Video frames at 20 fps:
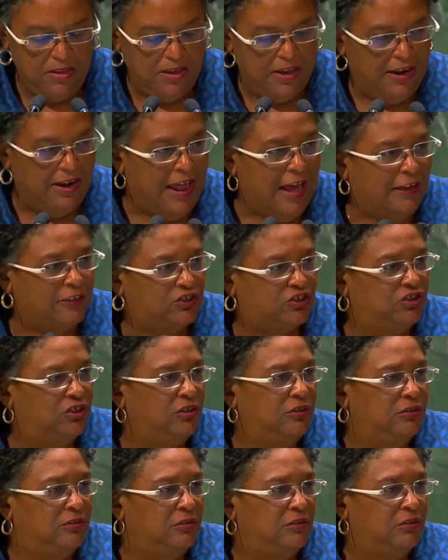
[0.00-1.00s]
And
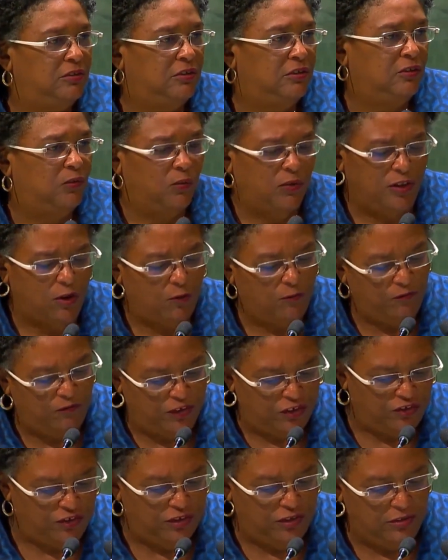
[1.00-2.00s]
action without
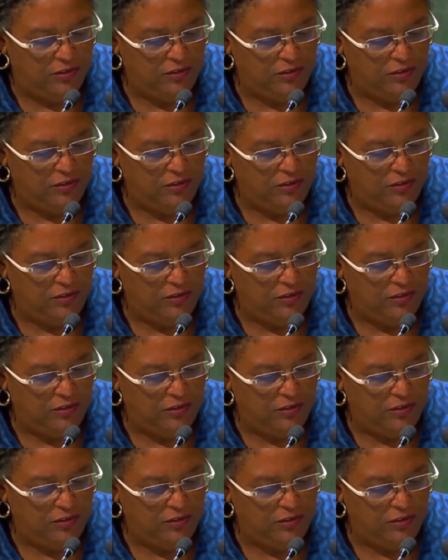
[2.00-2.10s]
vision